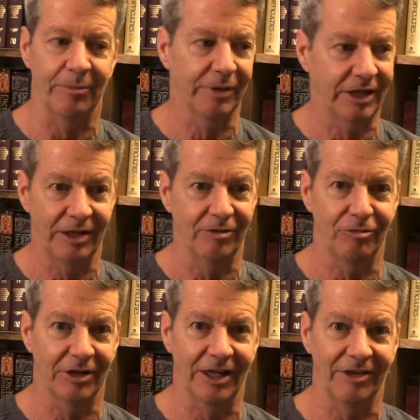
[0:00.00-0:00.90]
but he
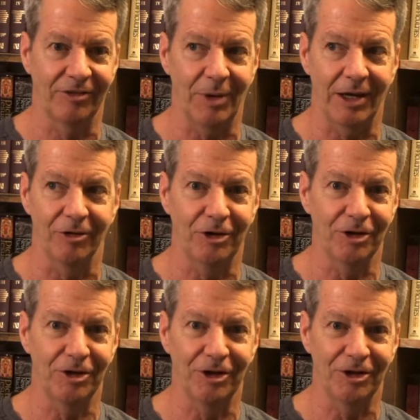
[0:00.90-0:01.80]
realized, wow,
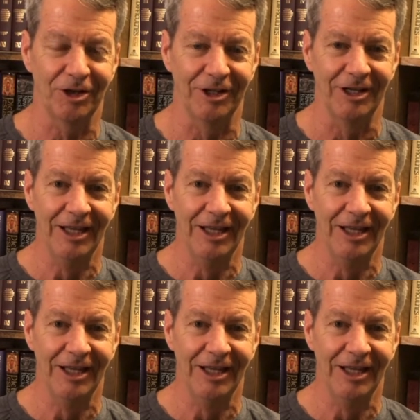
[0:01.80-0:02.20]
good, good, good.